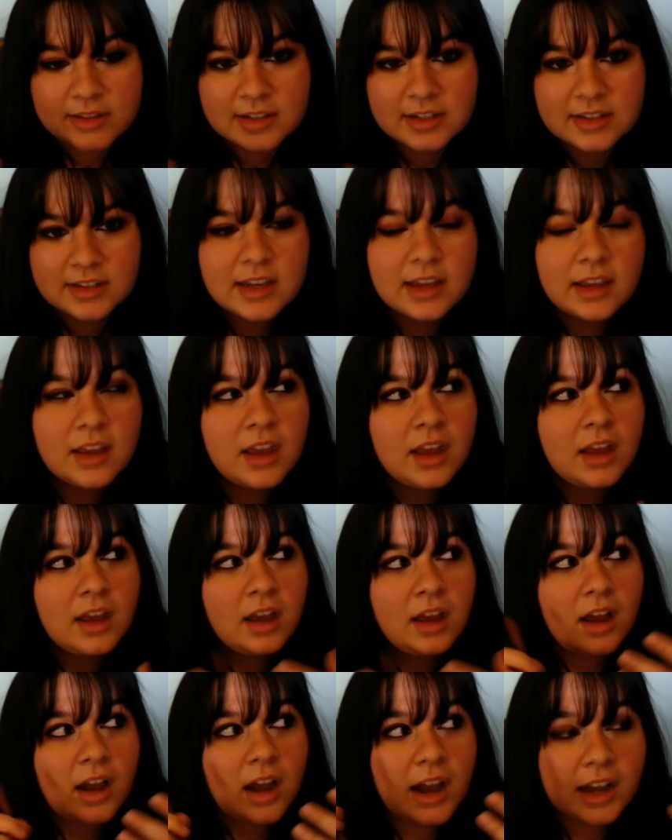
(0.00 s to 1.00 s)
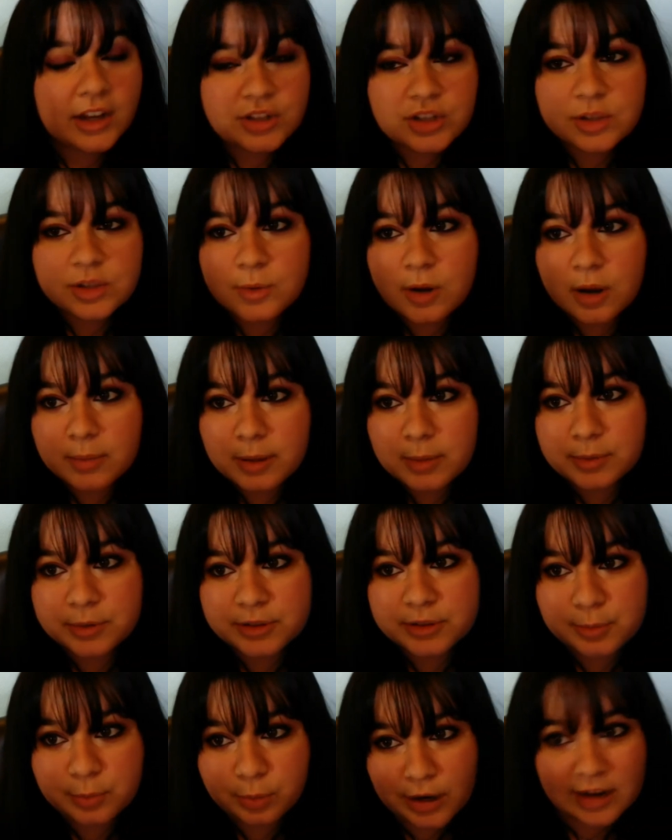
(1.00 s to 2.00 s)
And it's like, I just want people
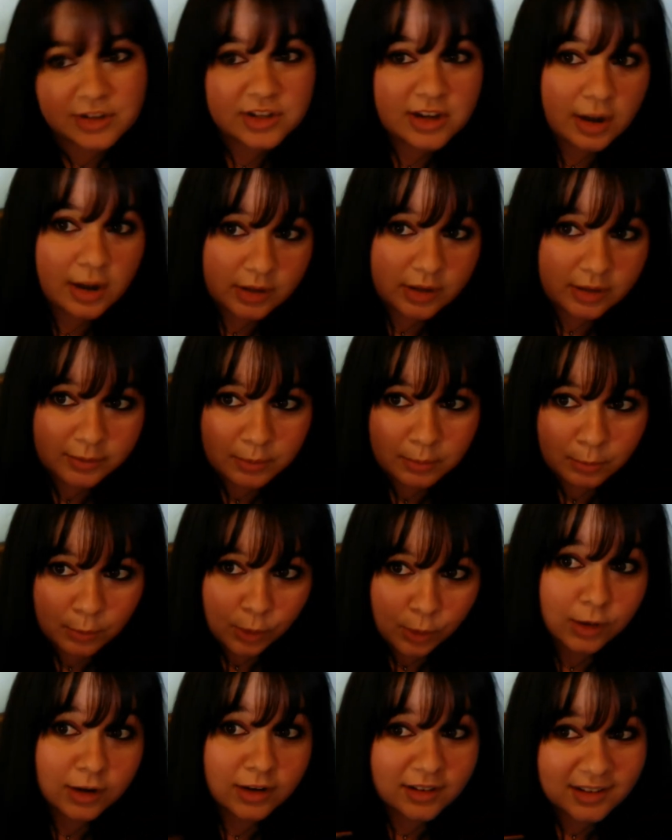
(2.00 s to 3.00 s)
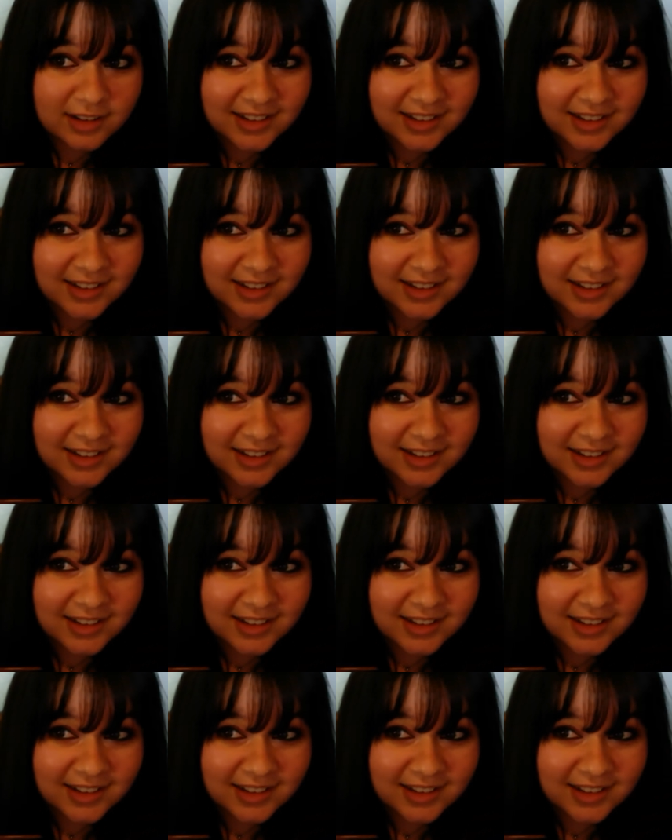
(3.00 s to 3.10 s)
to branch out even more.